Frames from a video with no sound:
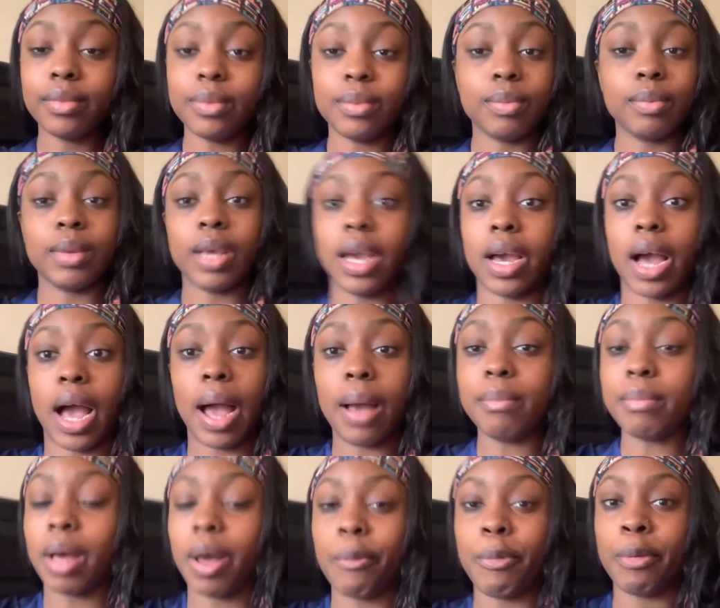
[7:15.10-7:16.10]
yeah,
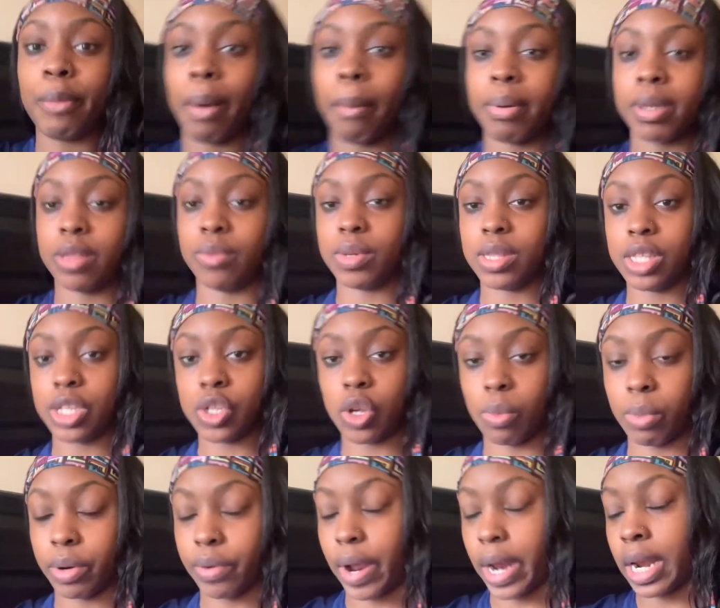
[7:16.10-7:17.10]
I'm helping my brother with his
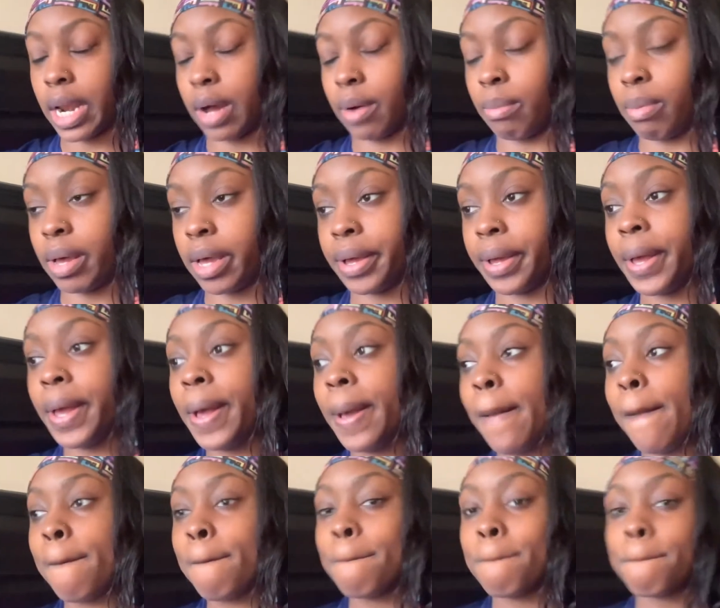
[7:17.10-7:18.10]
homework right now, but
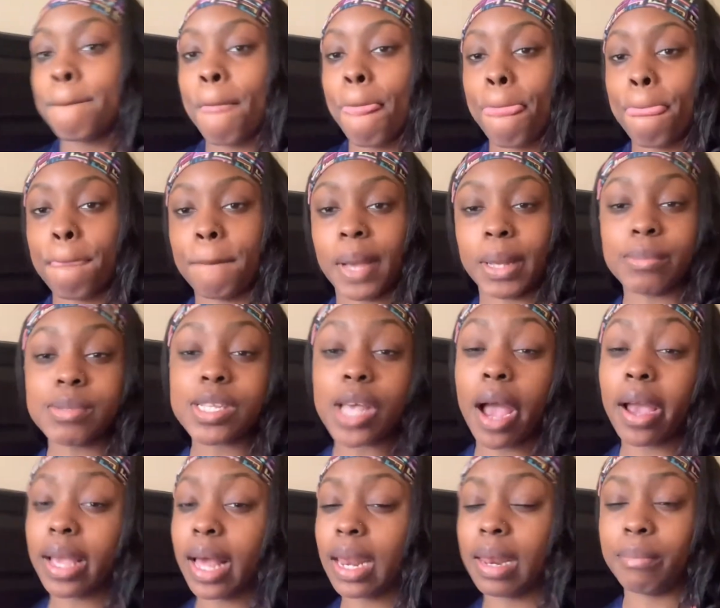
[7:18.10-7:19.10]
I'm
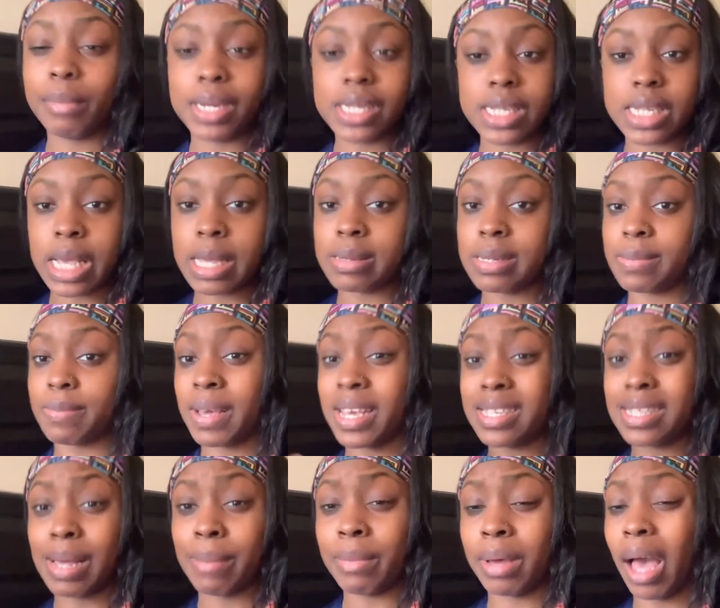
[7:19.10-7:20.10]
sorry, y'all. I'm in the same
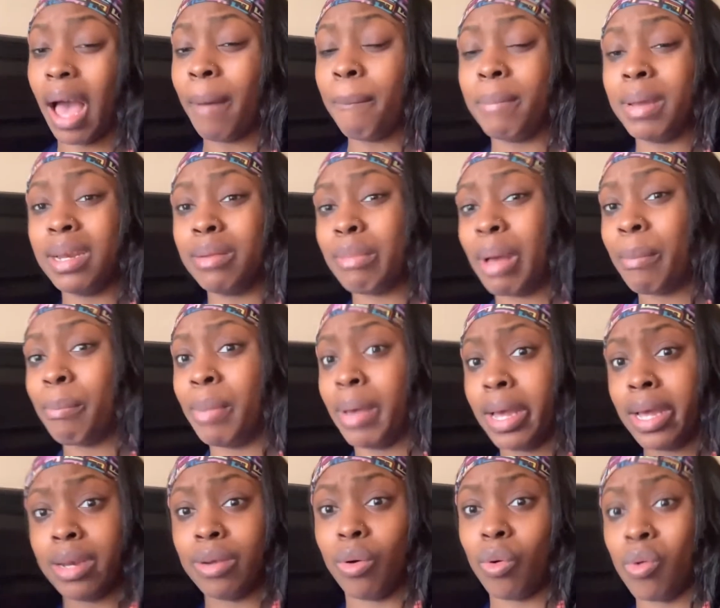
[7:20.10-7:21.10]
space. I've been in my
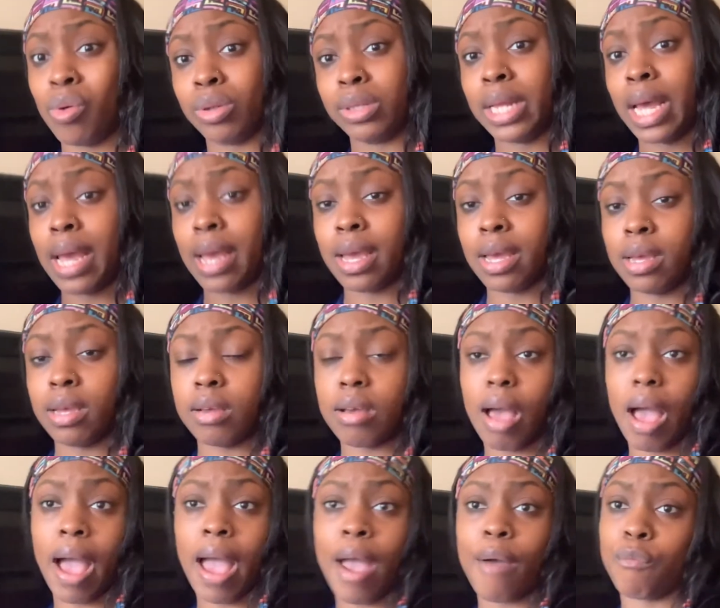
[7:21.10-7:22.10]
bed all day.
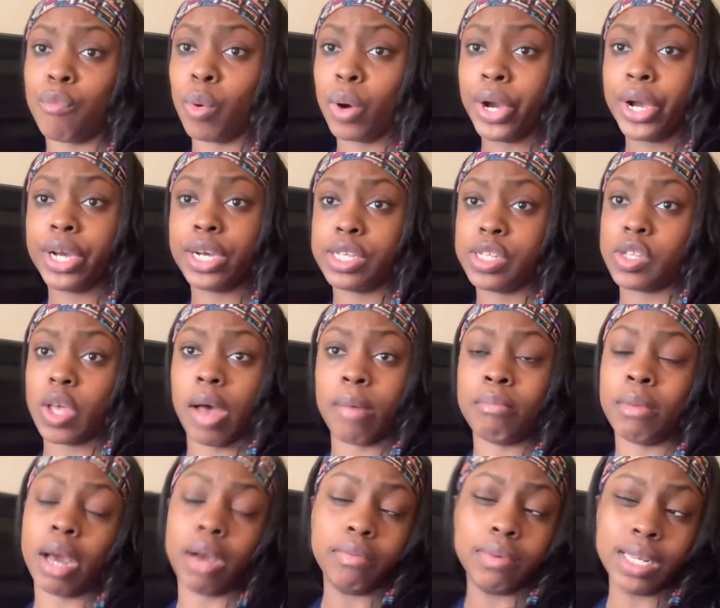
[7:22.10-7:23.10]
I have work, so I'm
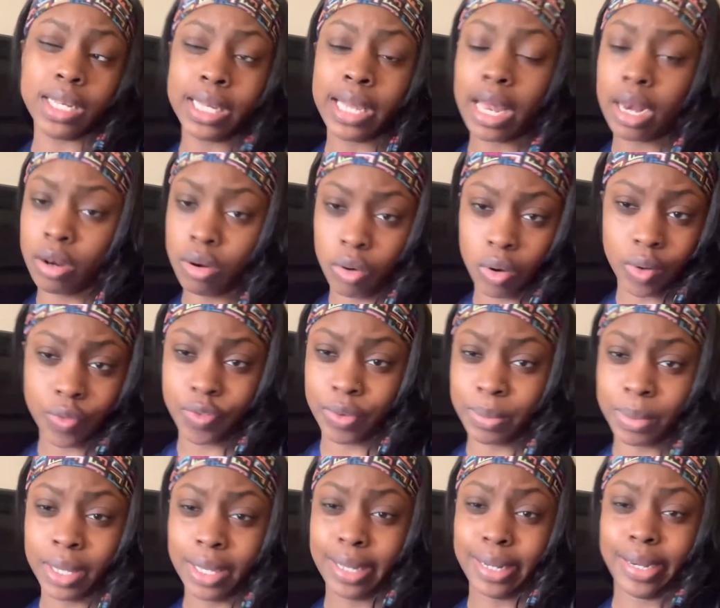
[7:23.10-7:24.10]
not really getting it off from
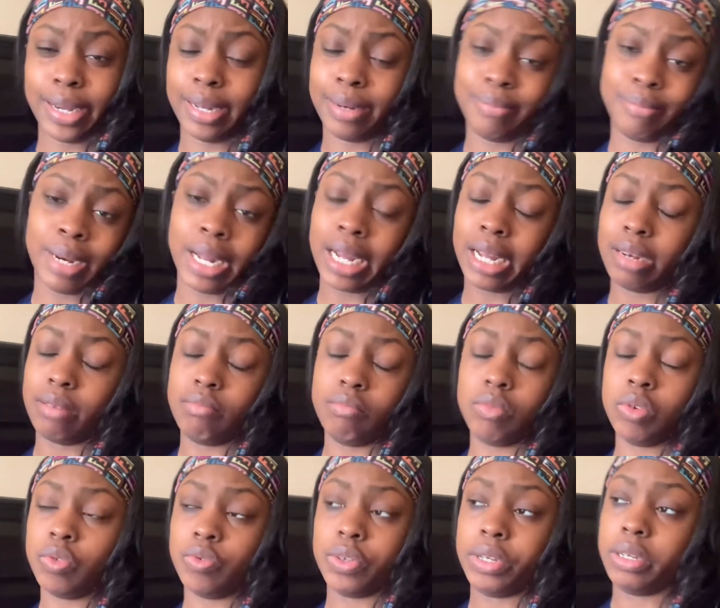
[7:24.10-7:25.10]
here and not
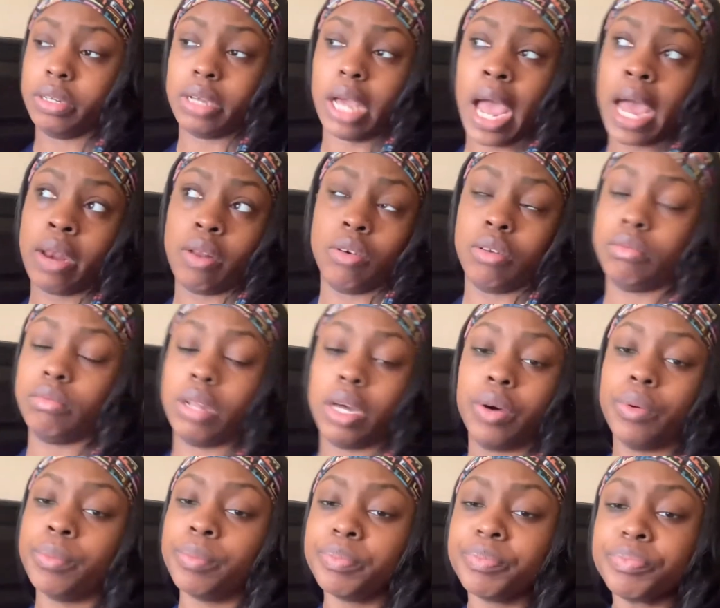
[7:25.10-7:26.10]
moving at all.
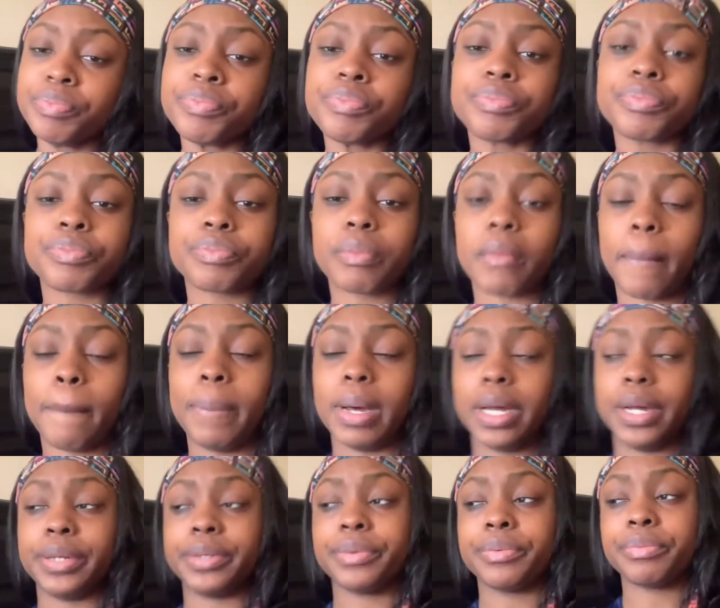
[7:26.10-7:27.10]
No, but